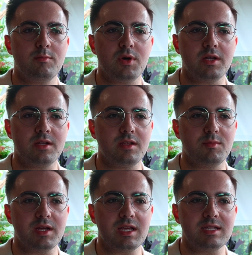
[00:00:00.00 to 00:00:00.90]
But
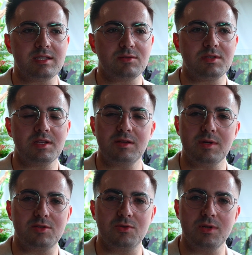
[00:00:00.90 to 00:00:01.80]
in my case, I was thinking
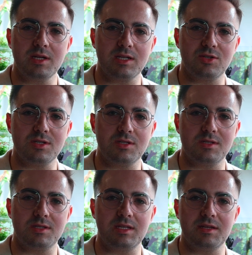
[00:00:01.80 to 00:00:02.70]
about doing it just to
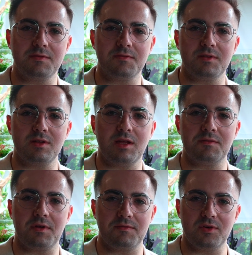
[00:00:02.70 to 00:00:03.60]
see if
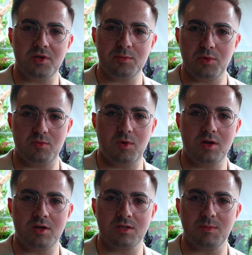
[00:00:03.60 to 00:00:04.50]
I fill it up with
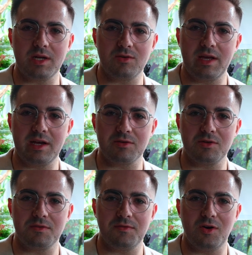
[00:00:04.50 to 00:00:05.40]
water, is my layout
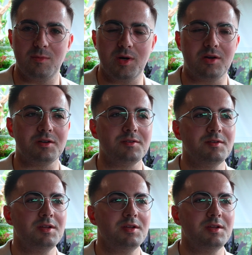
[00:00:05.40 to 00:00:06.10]
going to fall apart?